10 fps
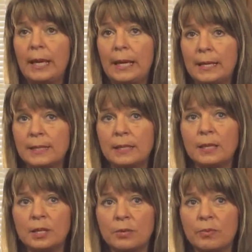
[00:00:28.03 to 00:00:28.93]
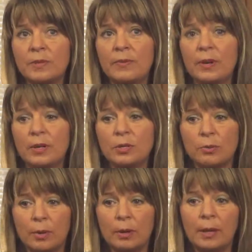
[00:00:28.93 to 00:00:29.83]
His addiction was very
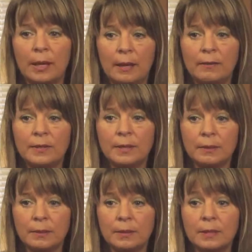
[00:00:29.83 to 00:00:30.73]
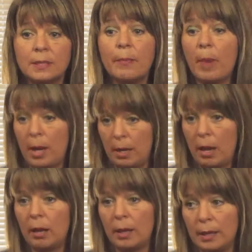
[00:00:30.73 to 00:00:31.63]
short-lived, to my
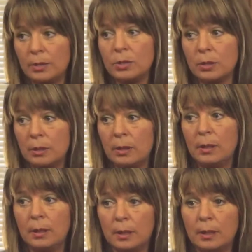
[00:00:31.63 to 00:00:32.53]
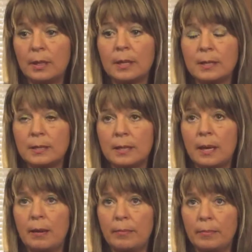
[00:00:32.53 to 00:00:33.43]
knowledge, because
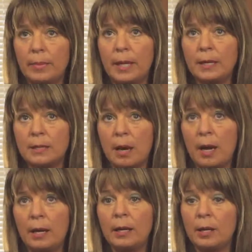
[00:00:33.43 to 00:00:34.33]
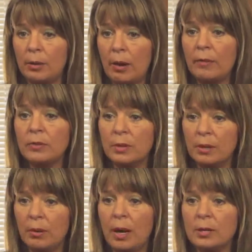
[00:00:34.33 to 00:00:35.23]
he died a year after he
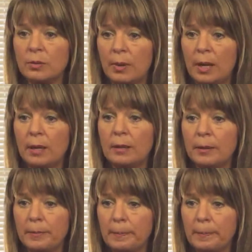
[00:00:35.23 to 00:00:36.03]
graduated.